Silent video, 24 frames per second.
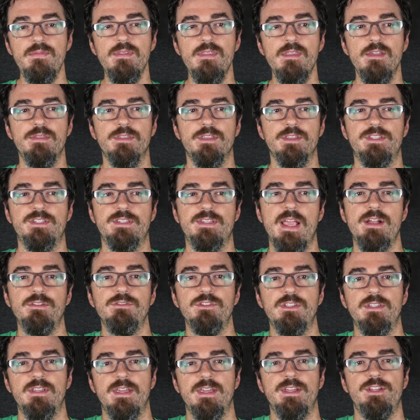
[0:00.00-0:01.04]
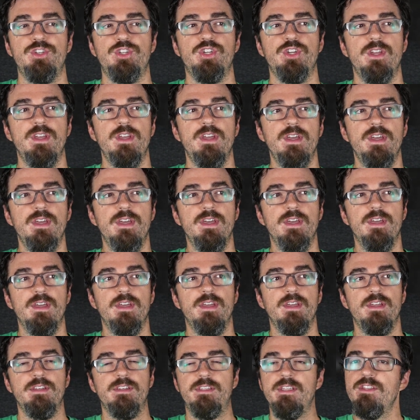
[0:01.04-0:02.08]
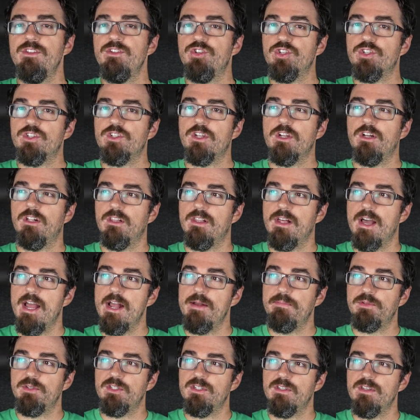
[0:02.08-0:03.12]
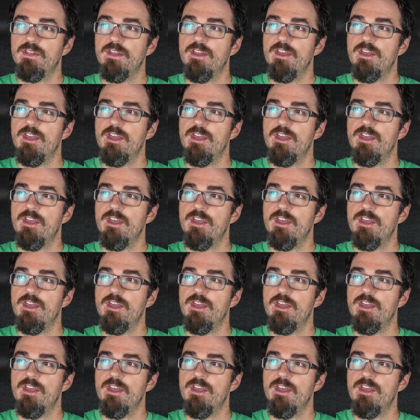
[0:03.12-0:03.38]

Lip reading: the soundstage didn't just collapse,